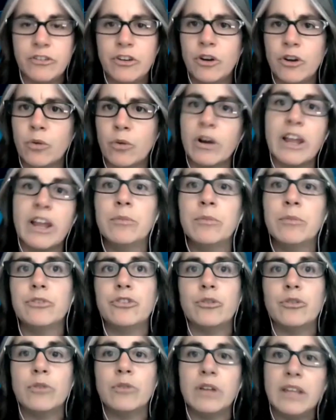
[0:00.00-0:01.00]
we're able
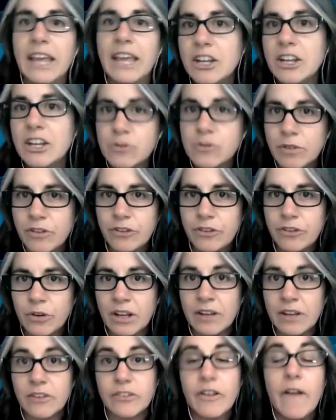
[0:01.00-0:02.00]
to engage with
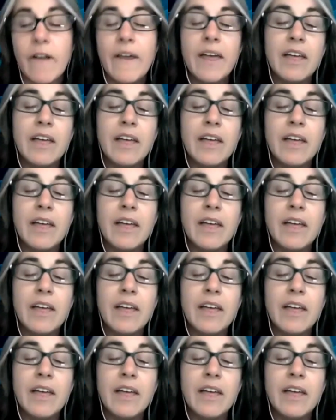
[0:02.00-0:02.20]
students,